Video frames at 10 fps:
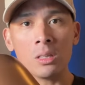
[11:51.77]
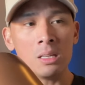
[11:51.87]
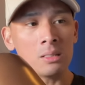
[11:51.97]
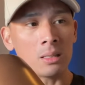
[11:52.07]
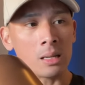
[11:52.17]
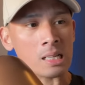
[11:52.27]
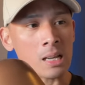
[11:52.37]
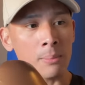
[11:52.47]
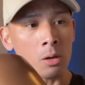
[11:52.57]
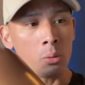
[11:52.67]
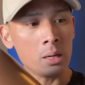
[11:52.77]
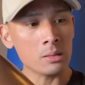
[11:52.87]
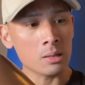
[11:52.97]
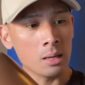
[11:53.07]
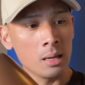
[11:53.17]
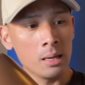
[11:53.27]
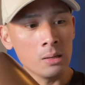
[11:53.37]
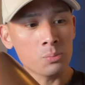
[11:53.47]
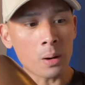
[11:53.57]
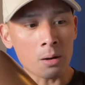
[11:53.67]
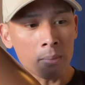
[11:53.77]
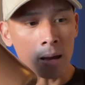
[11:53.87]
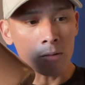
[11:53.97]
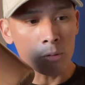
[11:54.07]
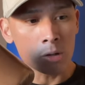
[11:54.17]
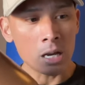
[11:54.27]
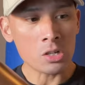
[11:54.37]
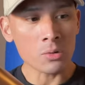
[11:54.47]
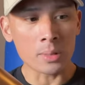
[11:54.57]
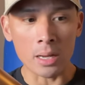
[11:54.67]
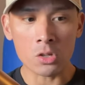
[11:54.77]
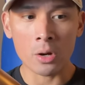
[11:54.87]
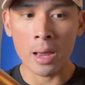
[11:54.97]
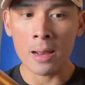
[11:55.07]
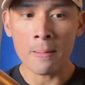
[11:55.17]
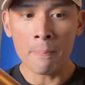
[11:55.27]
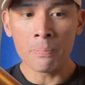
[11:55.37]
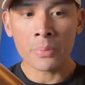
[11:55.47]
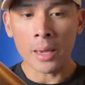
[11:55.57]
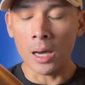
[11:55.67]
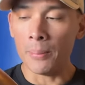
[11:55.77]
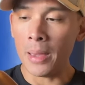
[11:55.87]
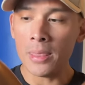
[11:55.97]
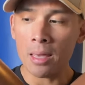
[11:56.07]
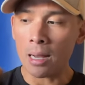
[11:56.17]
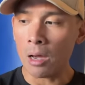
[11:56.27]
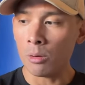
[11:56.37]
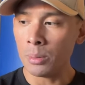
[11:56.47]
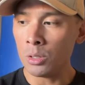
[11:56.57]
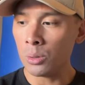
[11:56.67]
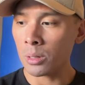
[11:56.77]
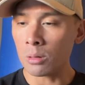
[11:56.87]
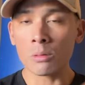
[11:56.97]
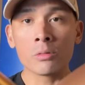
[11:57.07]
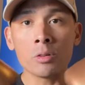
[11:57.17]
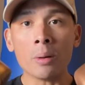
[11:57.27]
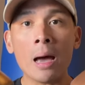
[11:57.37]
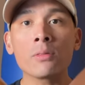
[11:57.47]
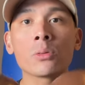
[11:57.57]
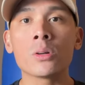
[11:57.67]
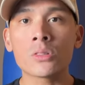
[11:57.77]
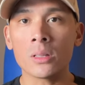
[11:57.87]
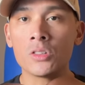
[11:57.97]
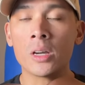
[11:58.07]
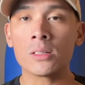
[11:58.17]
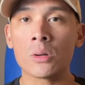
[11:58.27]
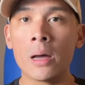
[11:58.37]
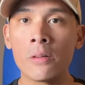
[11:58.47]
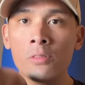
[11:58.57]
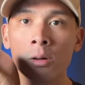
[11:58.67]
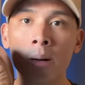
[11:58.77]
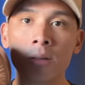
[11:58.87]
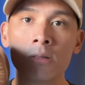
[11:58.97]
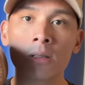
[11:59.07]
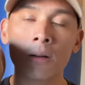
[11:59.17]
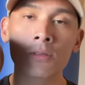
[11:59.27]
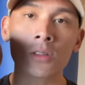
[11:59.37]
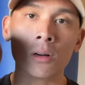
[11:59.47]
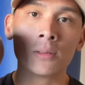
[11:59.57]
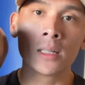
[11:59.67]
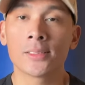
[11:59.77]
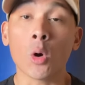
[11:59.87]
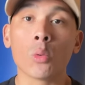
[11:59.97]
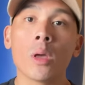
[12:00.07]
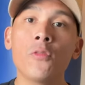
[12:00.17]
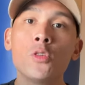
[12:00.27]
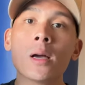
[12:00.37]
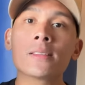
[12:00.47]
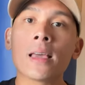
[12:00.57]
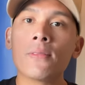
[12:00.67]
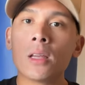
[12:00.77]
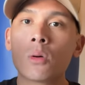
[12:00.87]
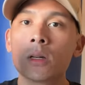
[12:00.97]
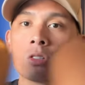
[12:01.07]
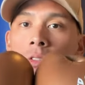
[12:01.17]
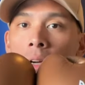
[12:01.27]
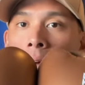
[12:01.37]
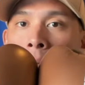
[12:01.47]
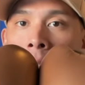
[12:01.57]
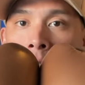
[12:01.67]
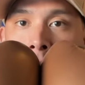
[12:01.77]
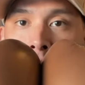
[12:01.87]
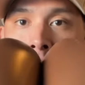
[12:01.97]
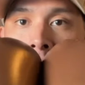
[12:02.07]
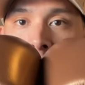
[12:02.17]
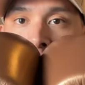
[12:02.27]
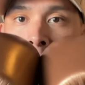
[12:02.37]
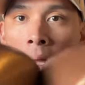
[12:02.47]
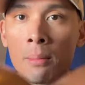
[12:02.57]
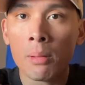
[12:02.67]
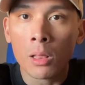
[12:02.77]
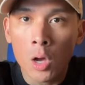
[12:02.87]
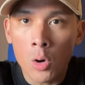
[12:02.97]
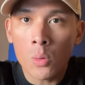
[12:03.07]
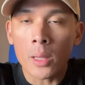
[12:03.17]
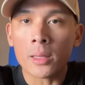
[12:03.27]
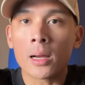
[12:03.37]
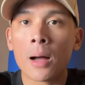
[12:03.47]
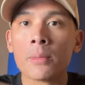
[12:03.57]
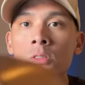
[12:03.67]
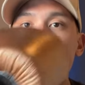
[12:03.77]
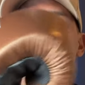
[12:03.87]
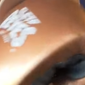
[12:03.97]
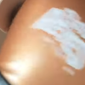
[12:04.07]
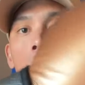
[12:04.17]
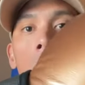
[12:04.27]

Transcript: these in the next coming weeks. It's part of my rotation when I train. And then I'll be doing a review afterwards to let you guys know how I feel about these gloves. So if you guys have any questions or comments, make sure you guys leave them down below in the comments box.